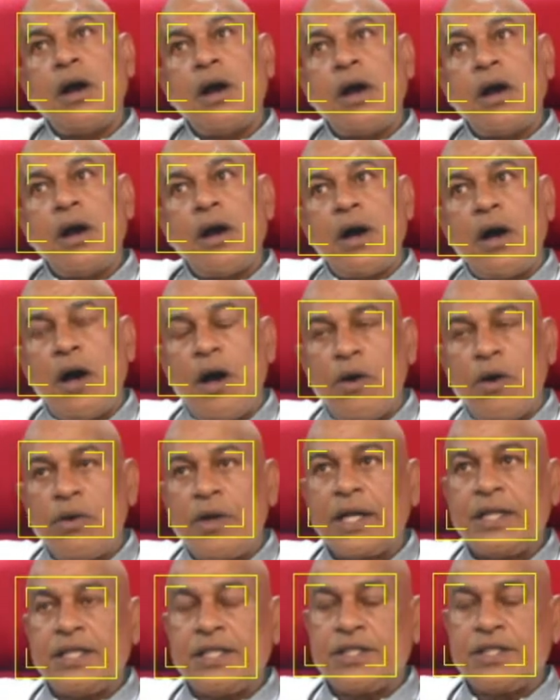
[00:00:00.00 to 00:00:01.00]

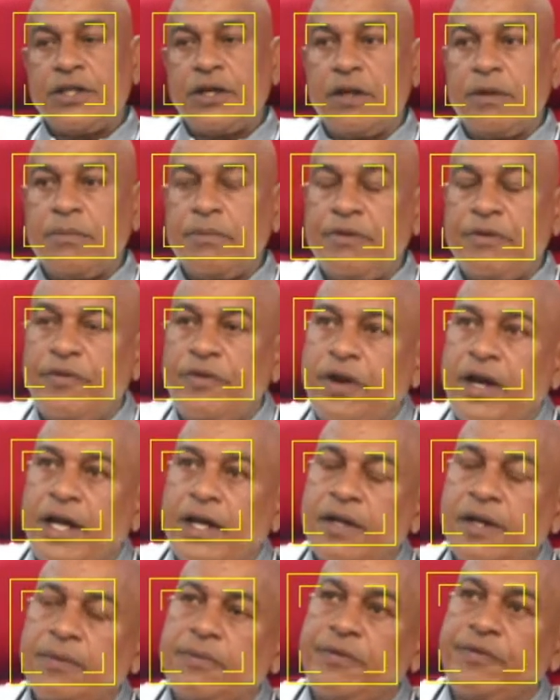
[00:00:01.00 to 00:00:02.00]
that is done, before
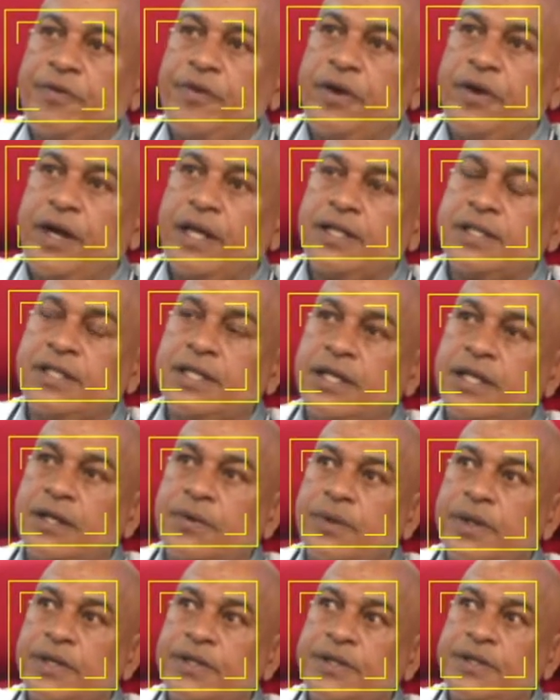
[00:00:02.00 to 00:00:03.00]
I answer the
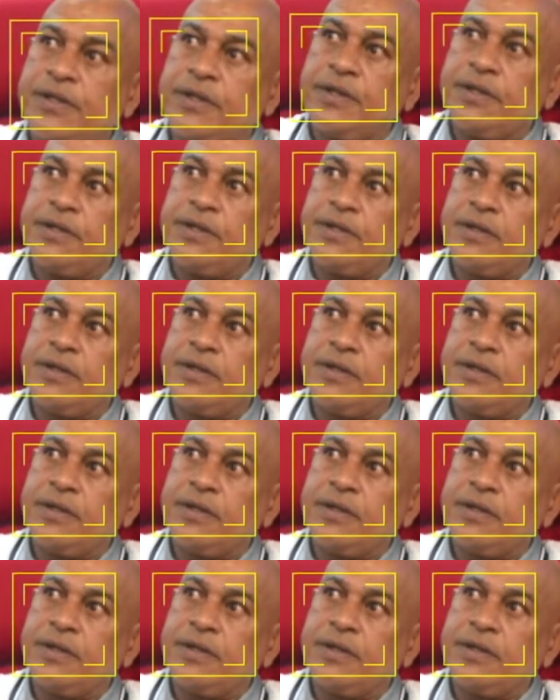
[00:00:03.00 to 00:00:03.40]
question,